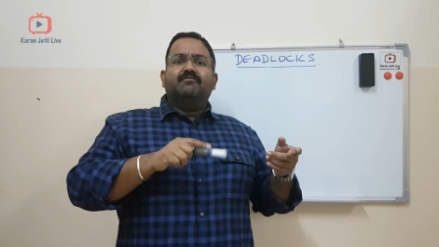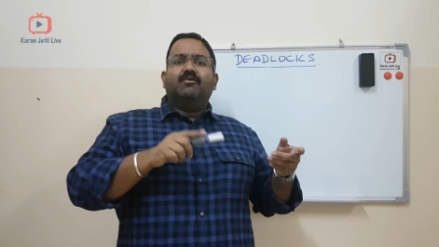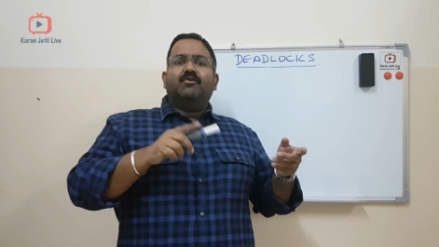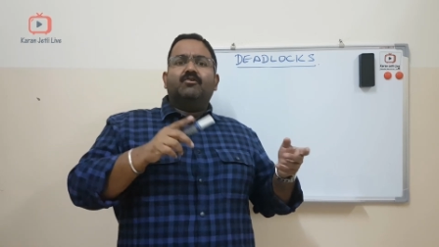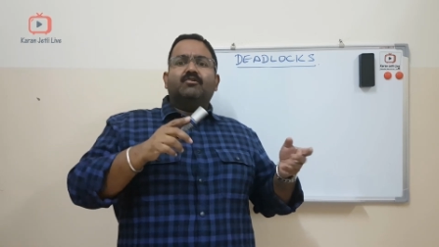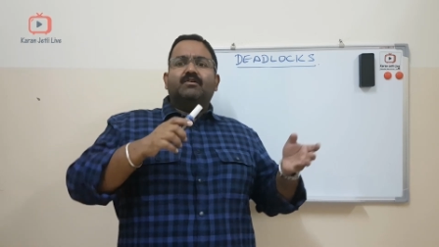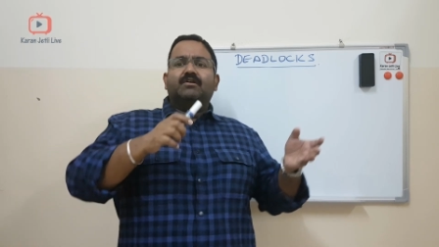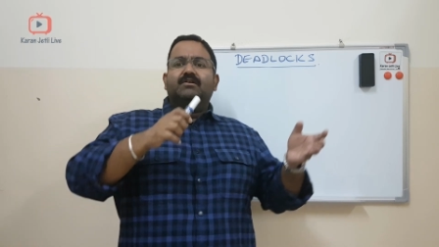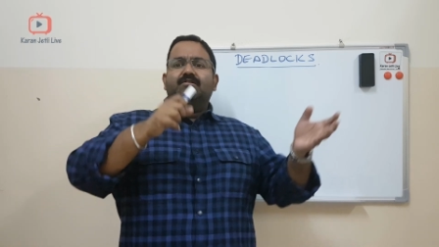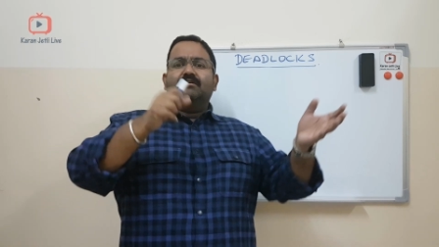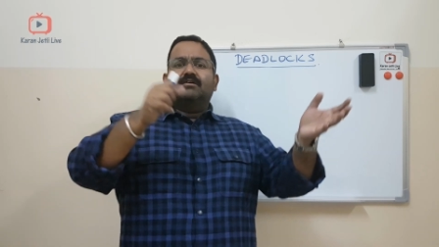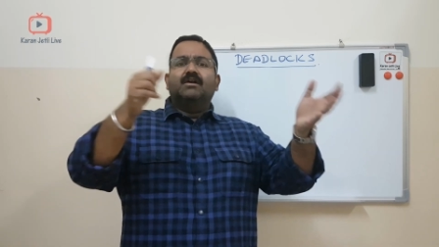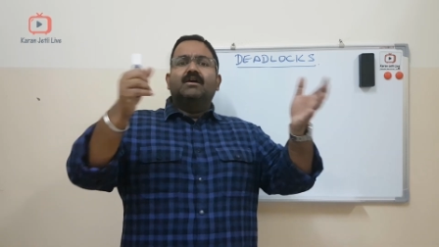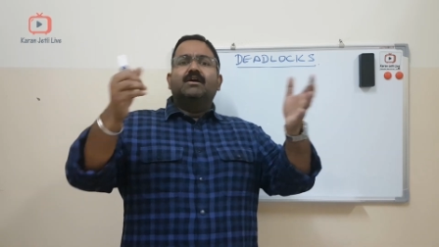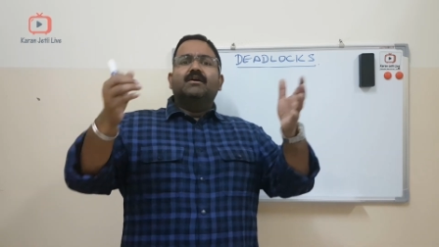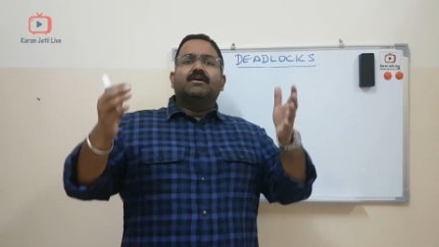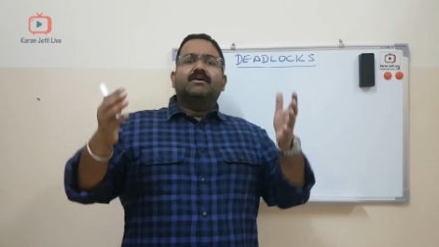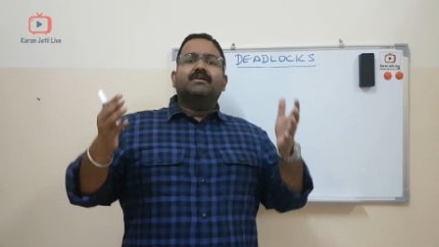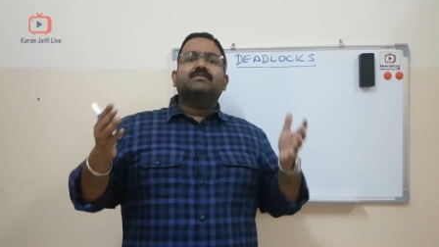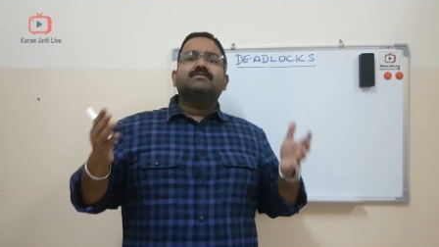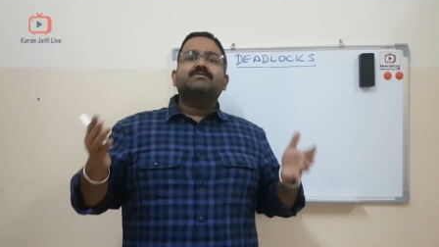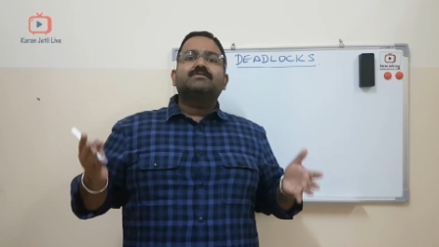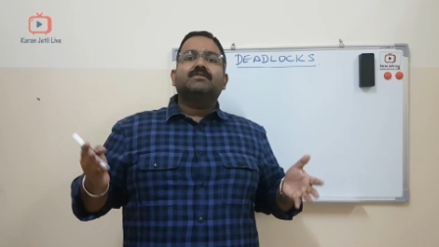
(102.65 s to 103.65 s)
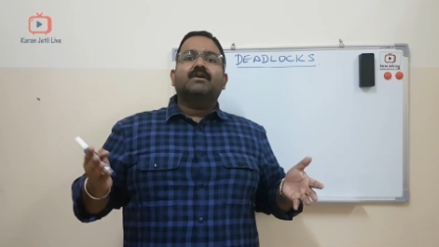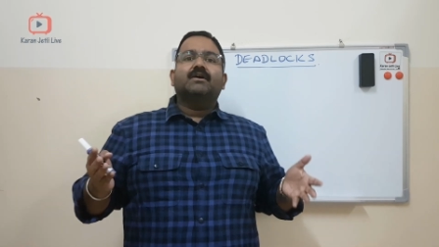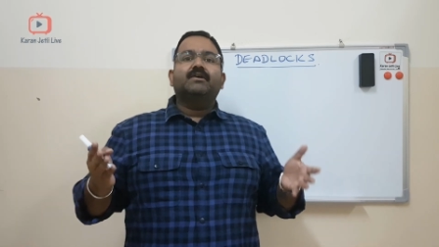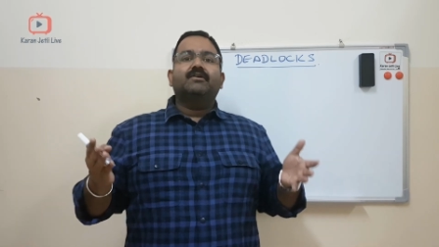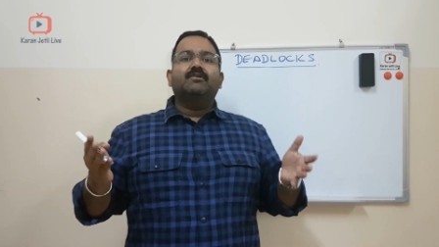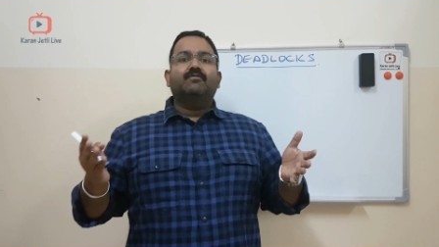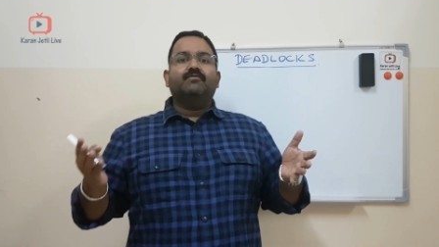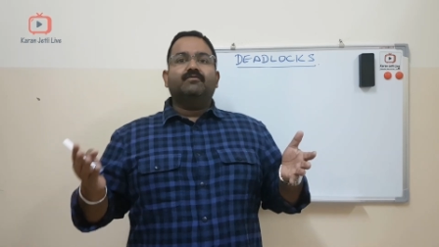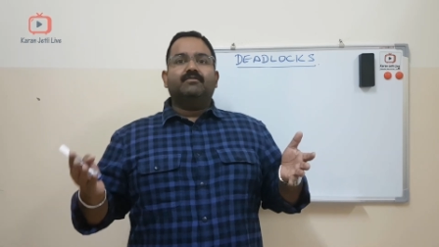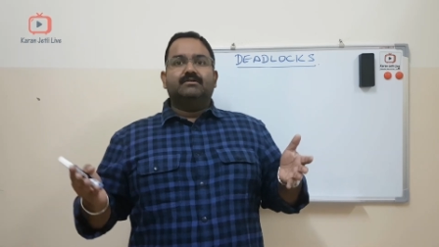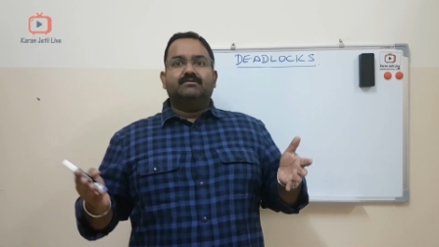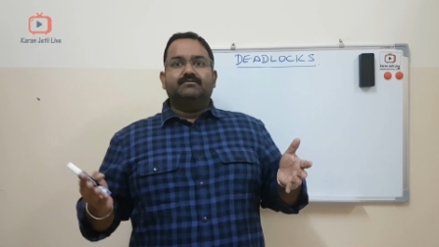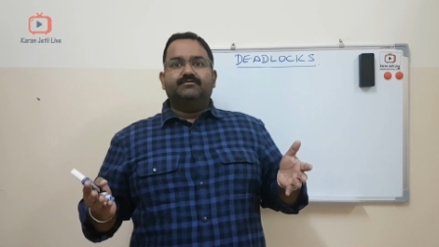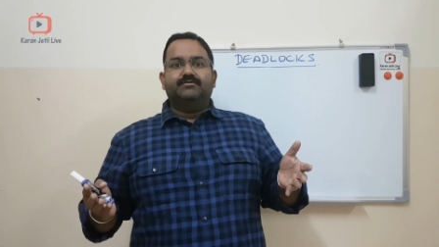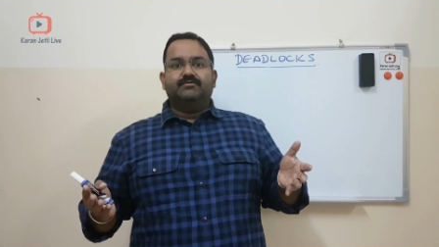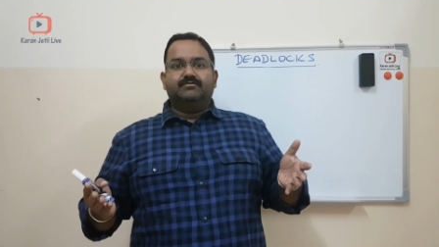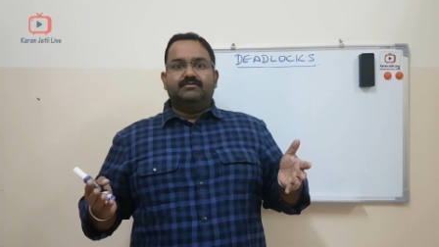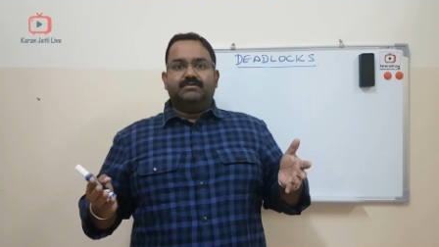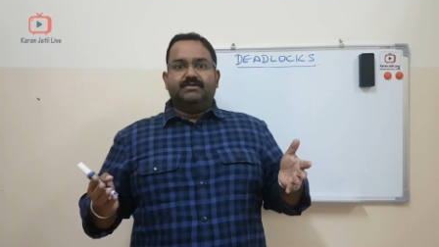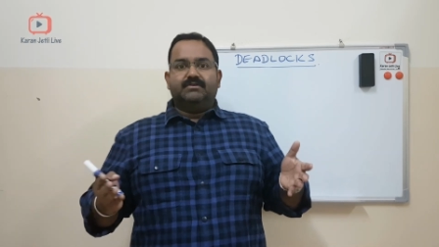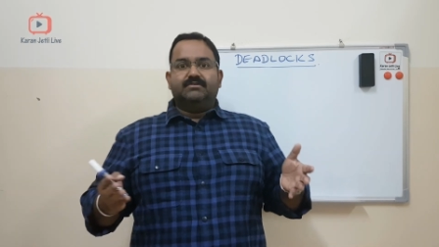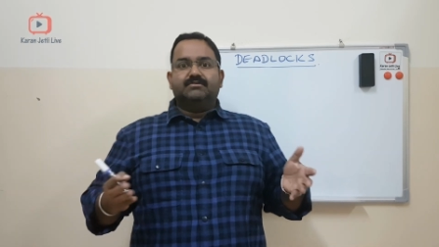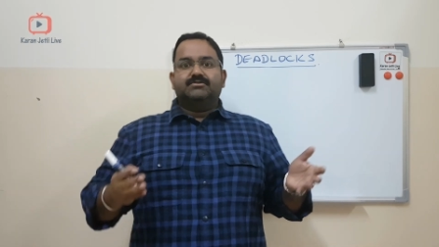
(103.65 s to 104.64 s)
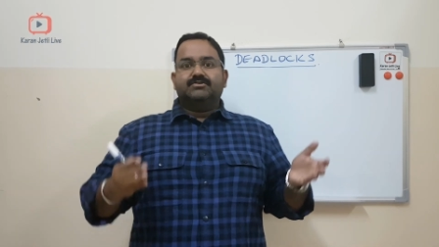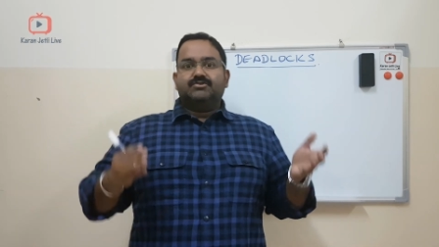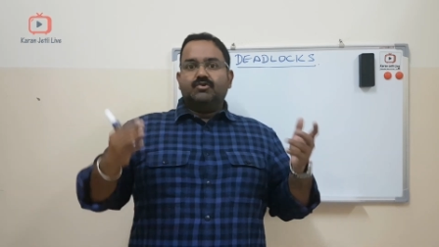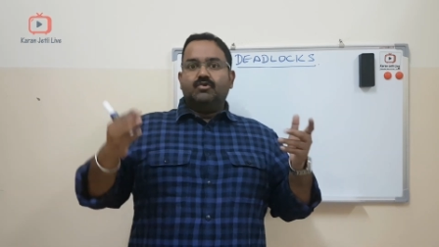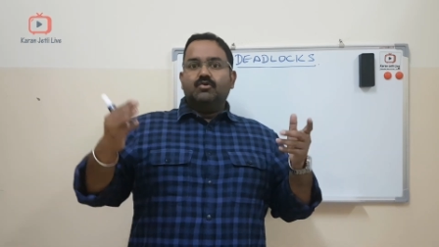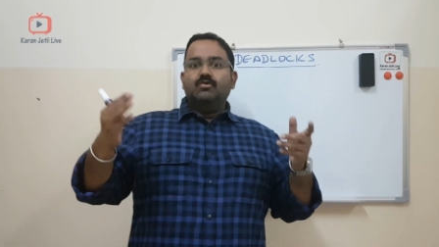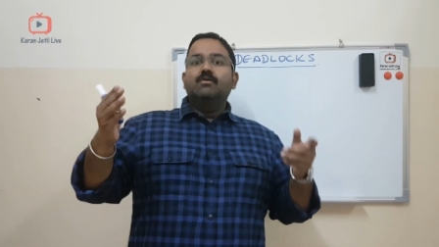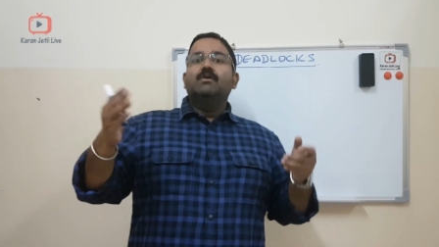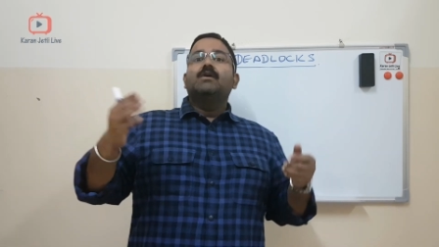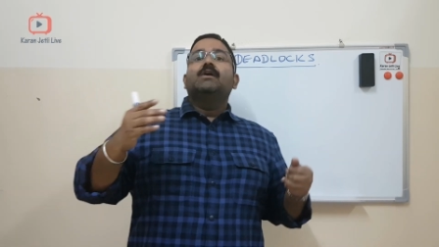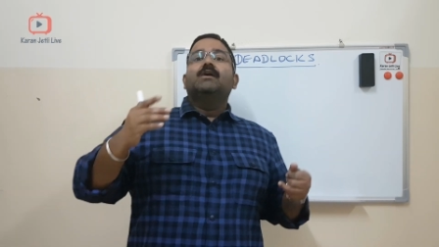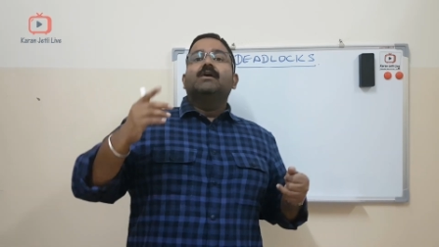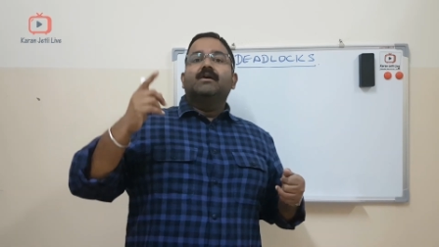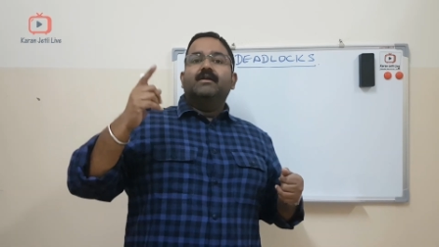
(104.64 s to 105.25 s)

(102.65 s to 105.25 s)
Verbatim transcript: for another it is kind of confusing so